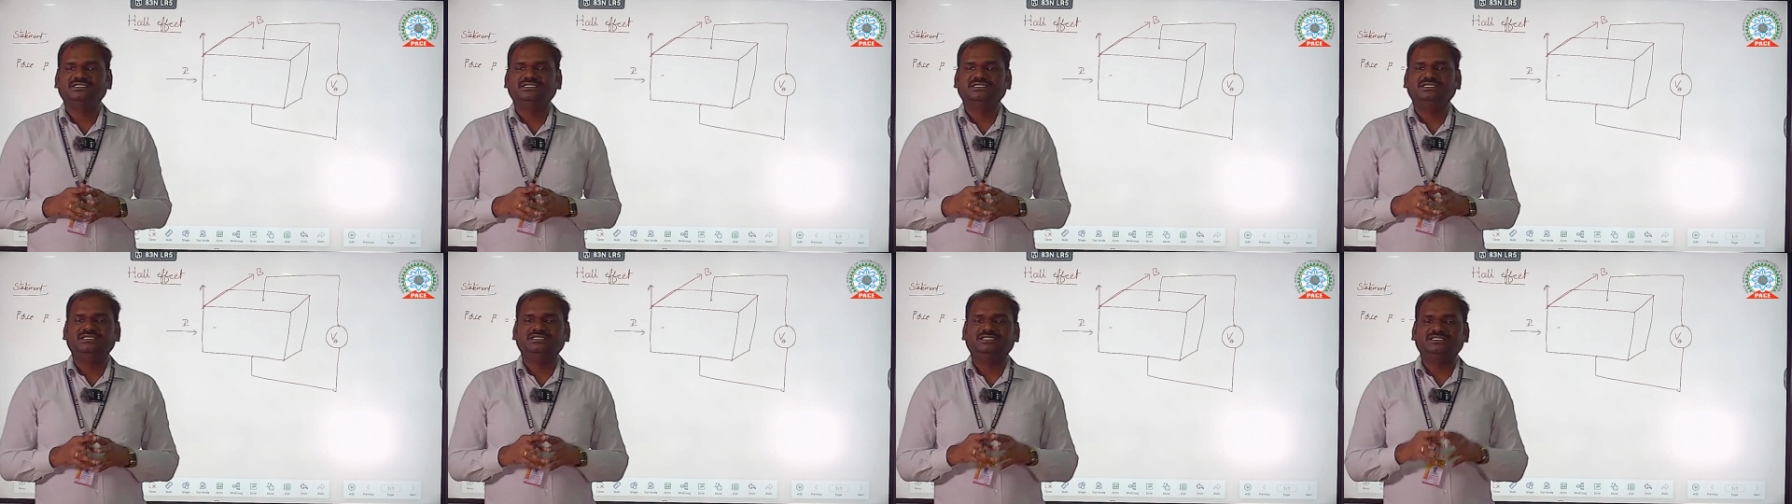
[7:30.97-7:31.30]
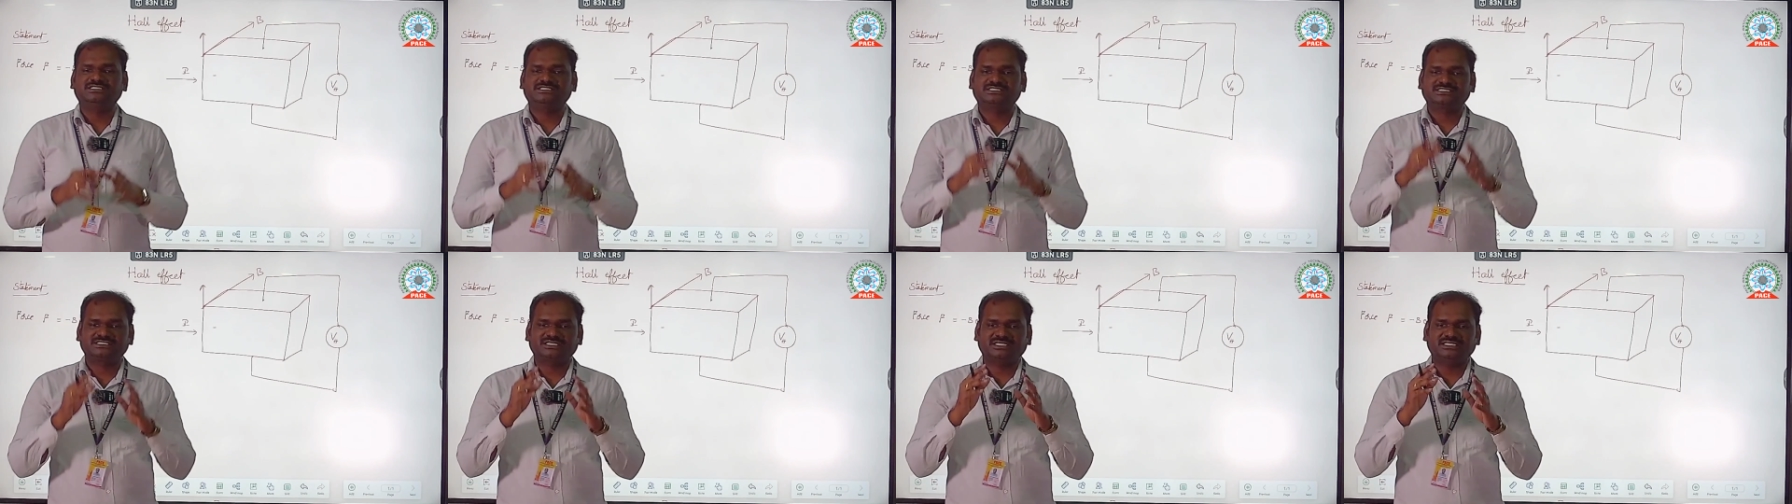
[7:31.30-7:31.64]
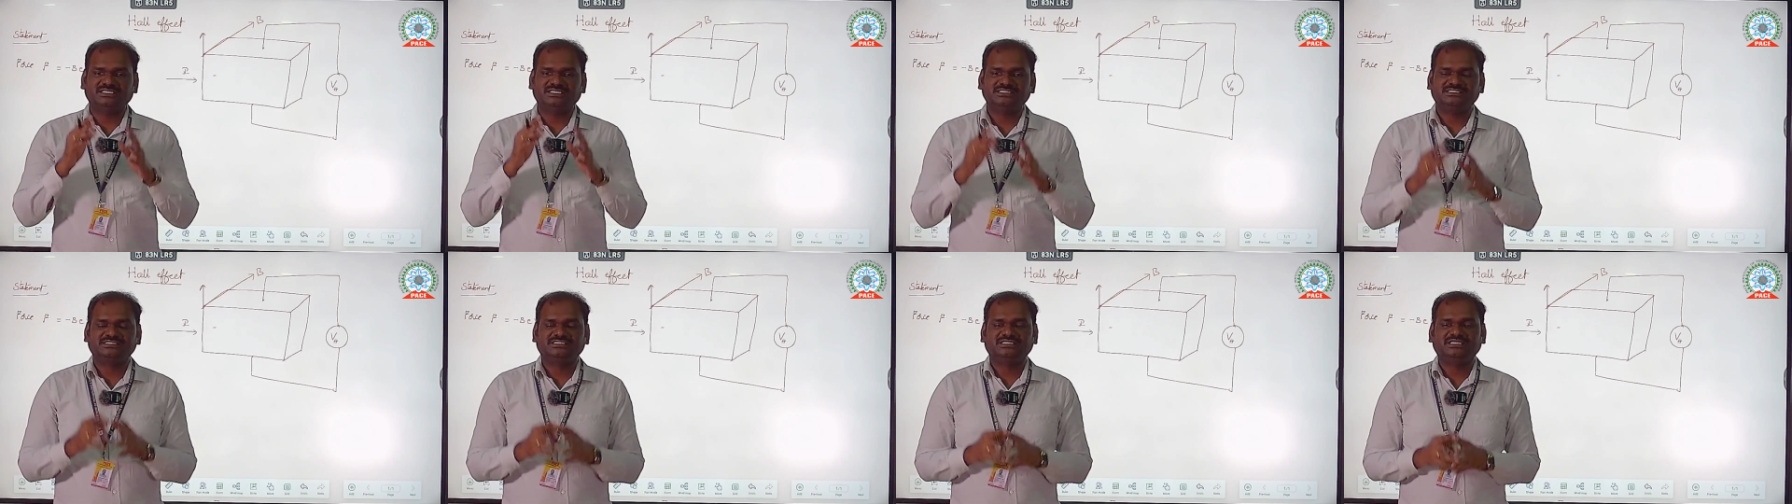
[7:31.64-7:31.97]
is steady
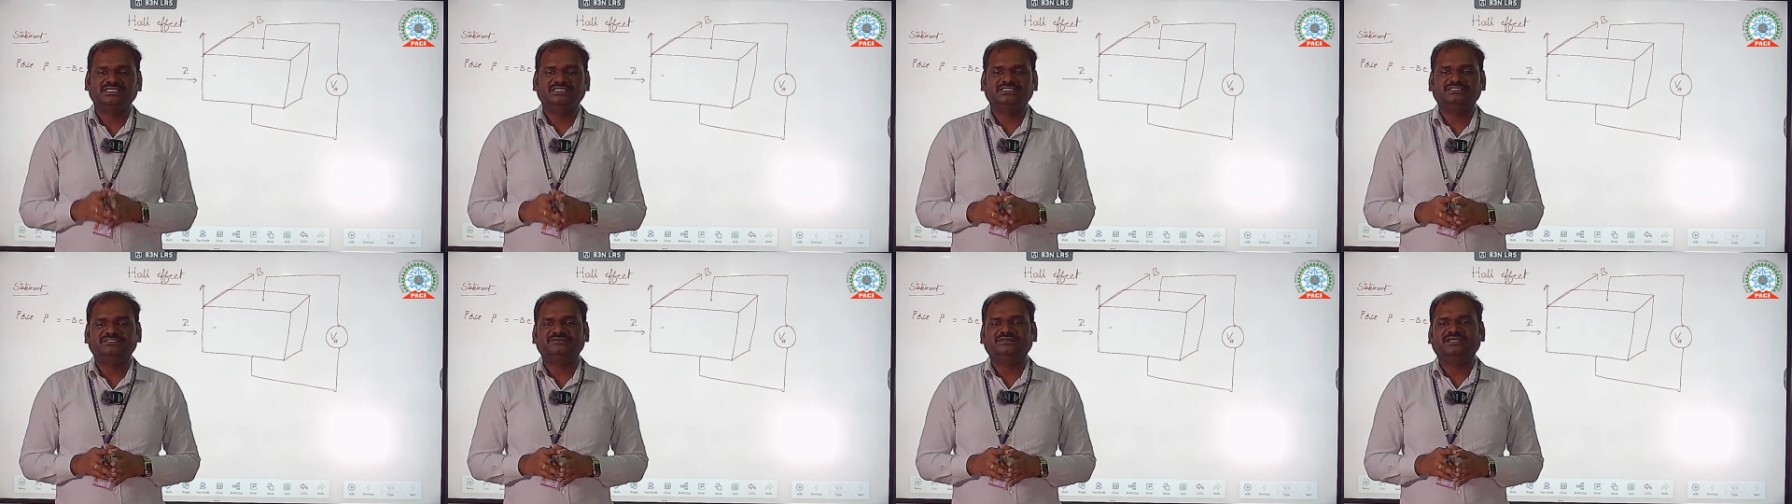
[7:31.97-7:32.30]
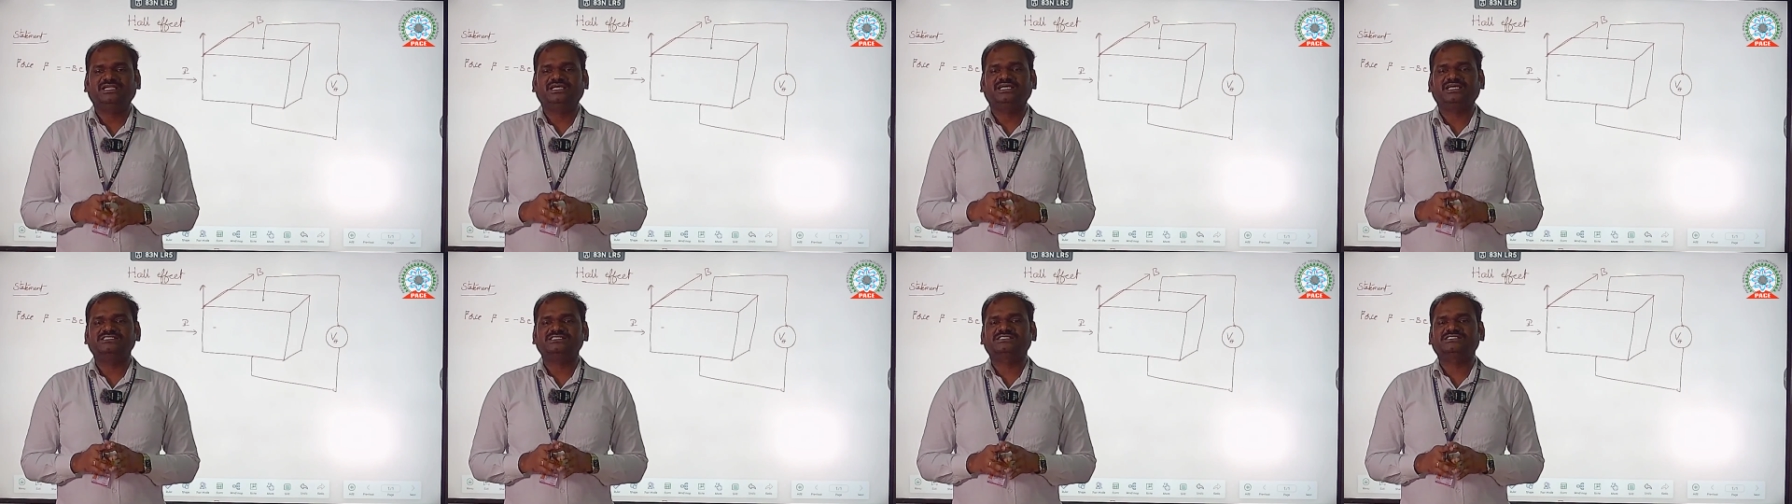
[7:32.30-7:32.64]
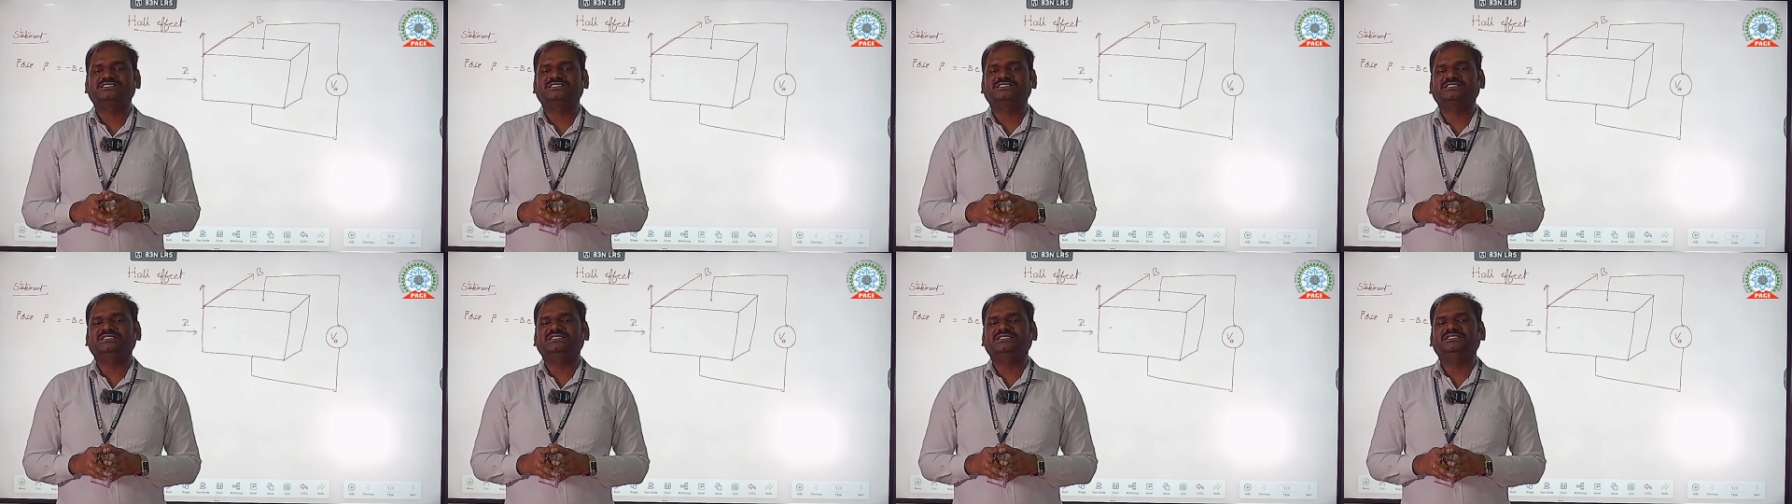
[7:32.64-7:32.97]
state
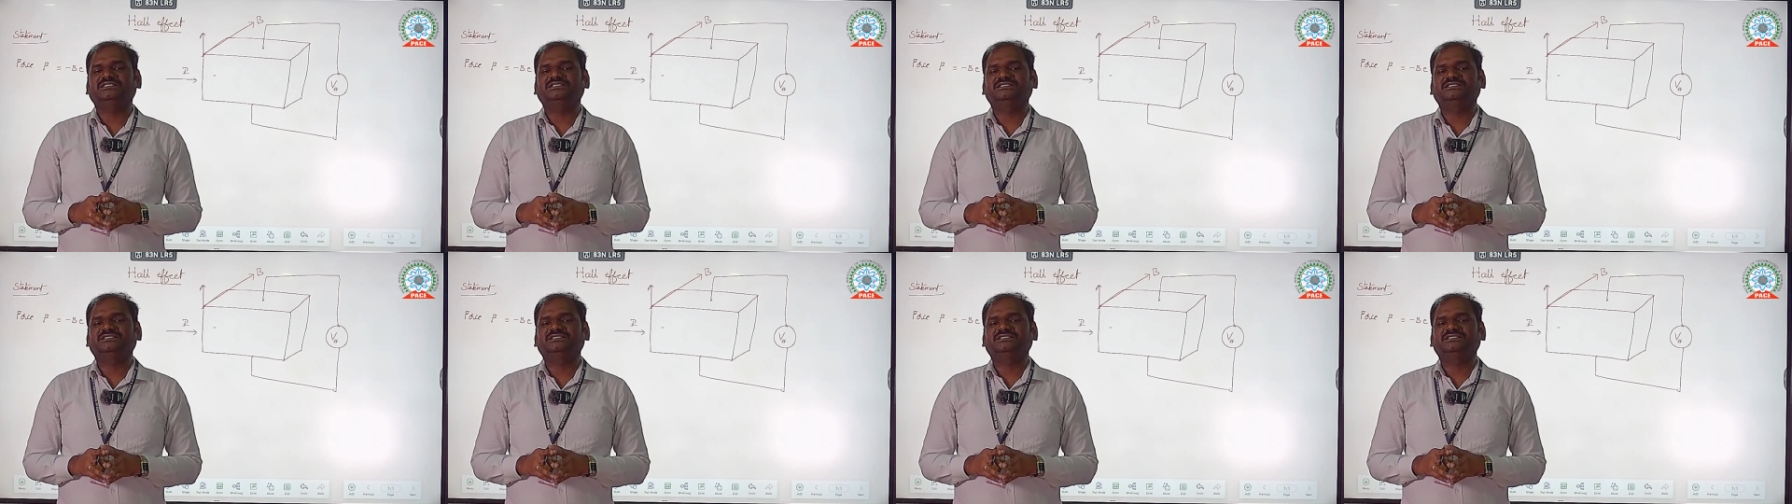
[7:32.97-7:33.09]
velocity,